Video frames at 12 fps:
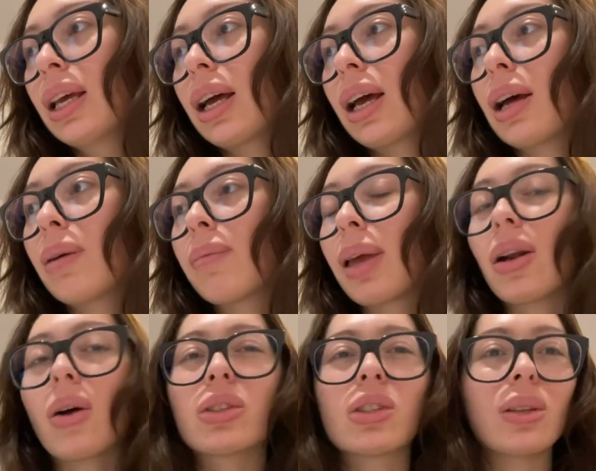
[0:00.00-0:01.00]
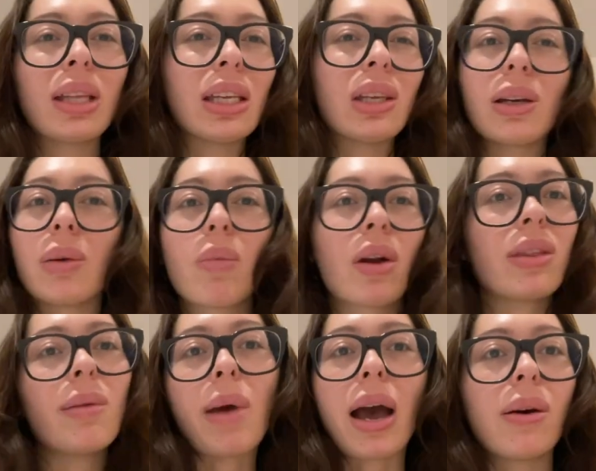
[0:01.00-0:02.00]
Um, and also like you can wear
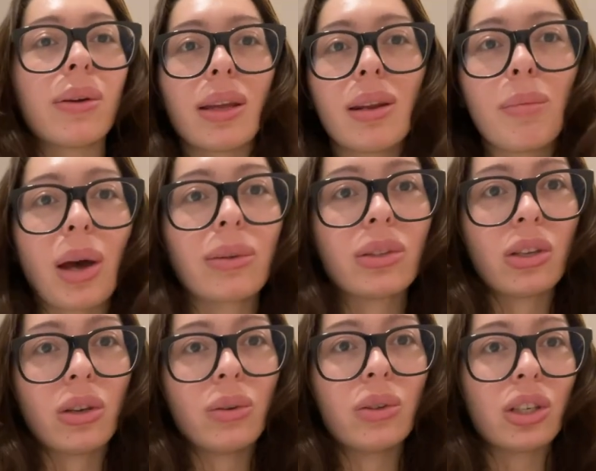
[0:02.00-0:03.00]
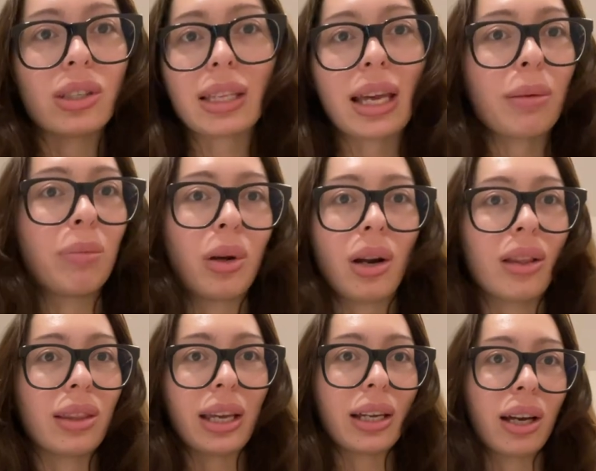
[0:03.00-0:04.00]
them out and about too just like put
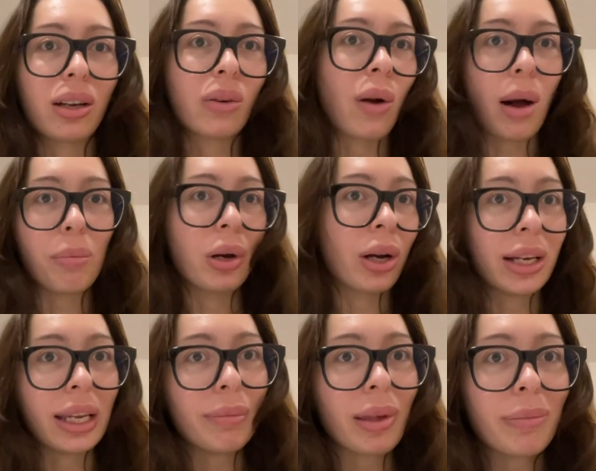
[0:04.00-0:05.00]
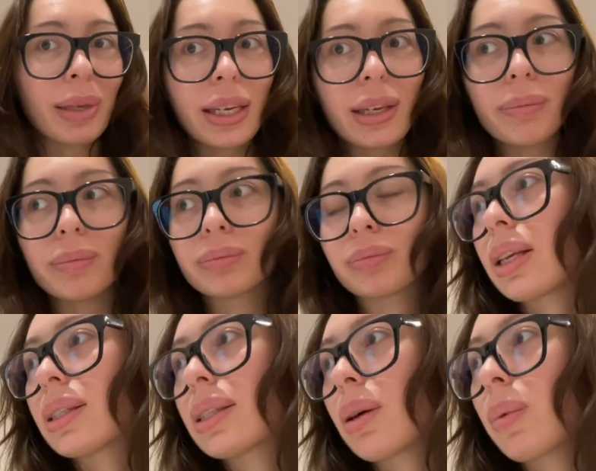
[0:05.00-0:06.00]
on like a crop hoodie maybe Okay,
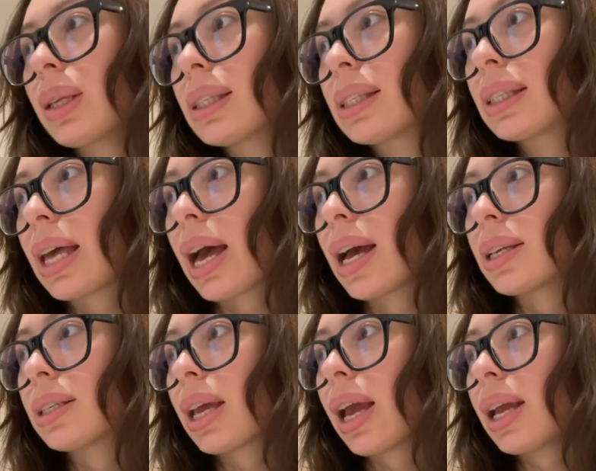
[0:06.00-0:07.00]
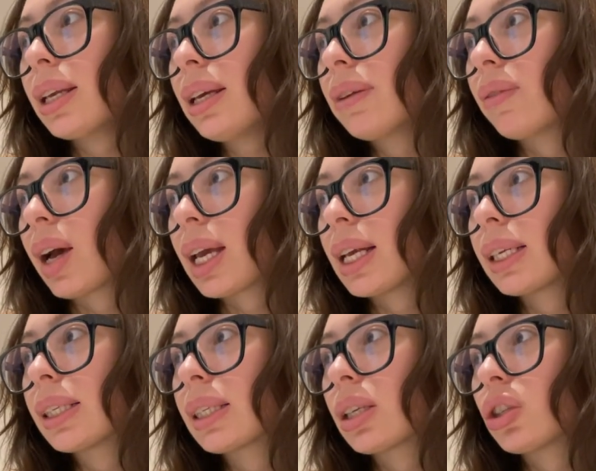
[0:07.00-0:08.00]
someone said, any
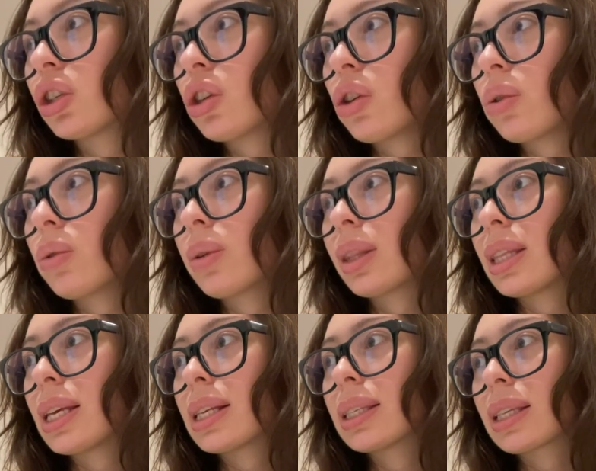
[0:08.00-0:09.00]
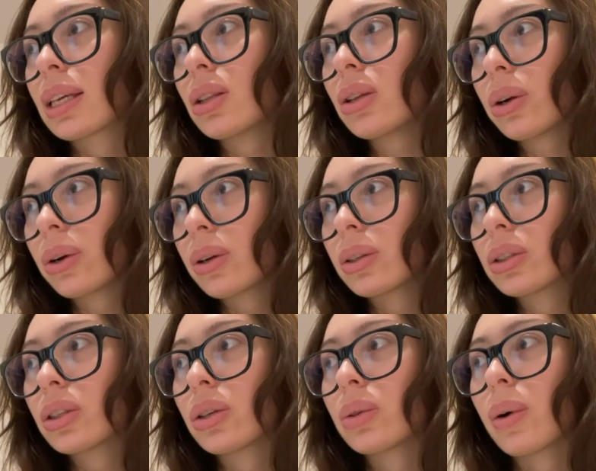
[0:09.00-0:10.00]
advice to the single
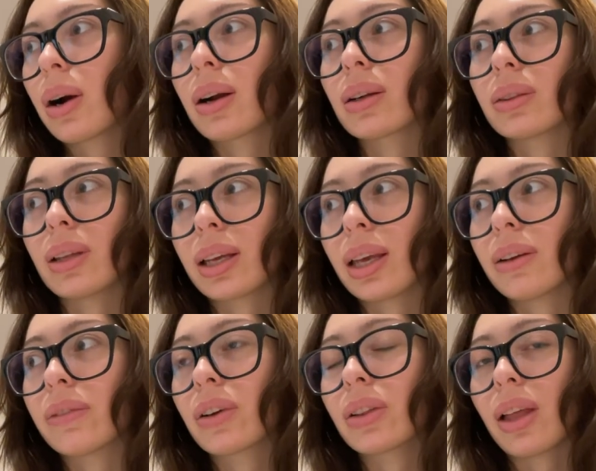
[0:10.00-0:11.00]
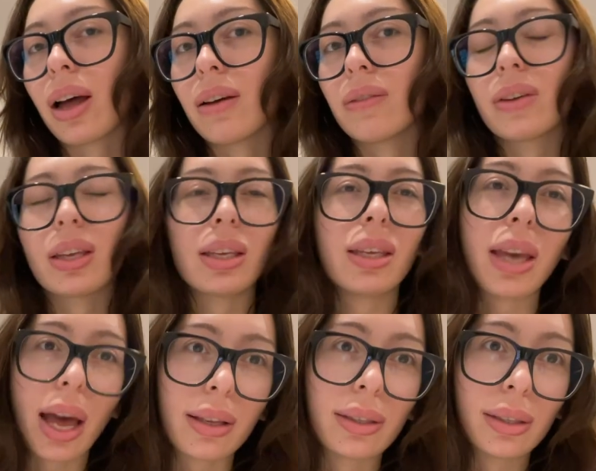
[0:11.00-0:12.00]
girls who are looking for love?
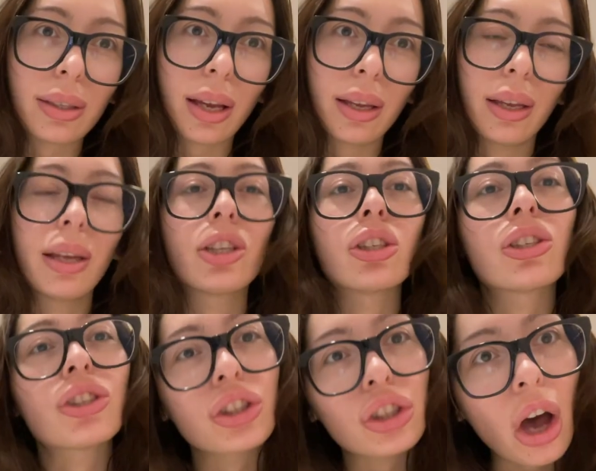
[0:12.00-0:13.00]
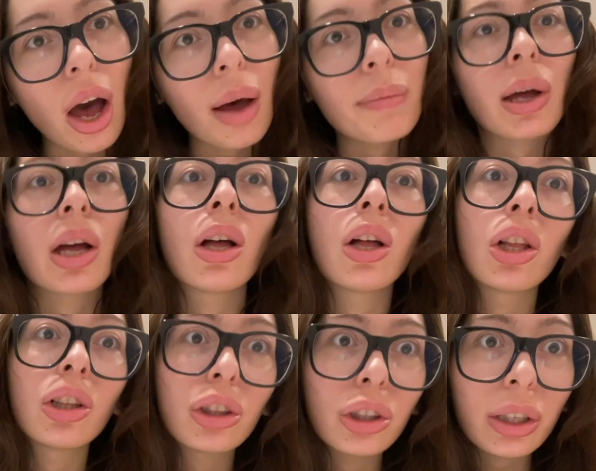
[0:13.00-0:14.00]
Yes, stop
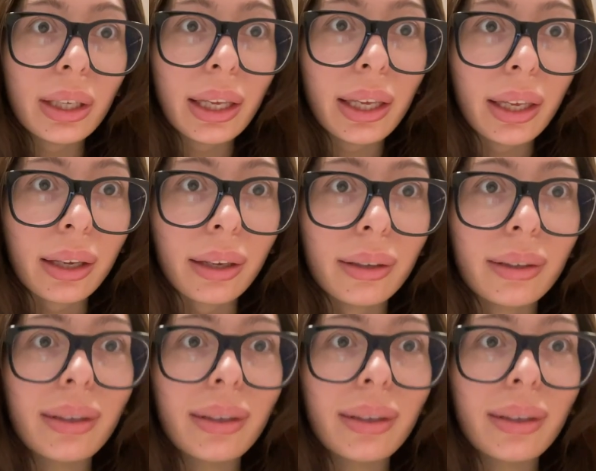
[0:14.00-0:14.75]
looking.